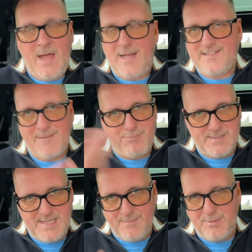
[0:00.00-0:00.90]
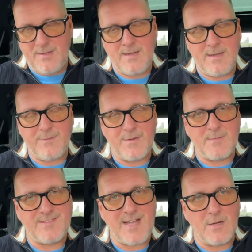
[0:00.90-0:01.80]
a separate tip for
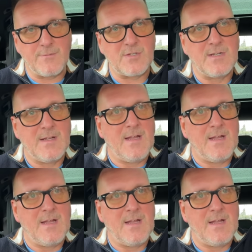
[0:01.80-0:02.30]
themselves,